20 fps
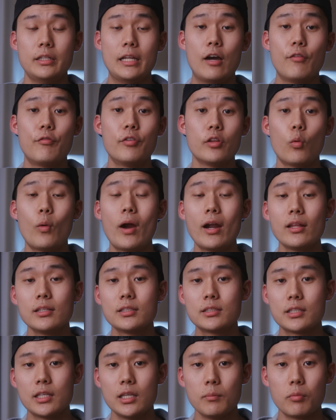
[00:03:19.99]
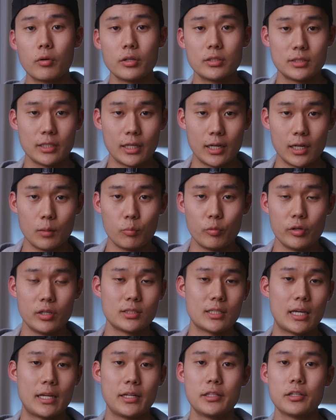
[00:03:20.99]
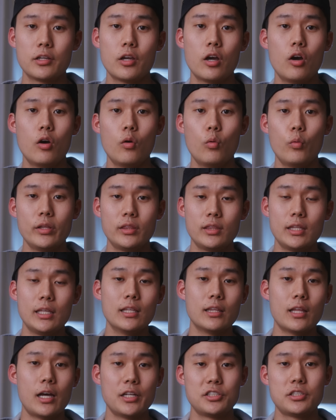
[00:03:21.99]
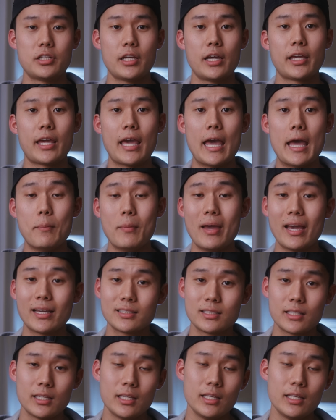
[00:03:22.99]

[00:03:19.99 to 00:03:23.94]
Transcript: Now for the wireless keyboard setup, we decided to go with the Logitech MX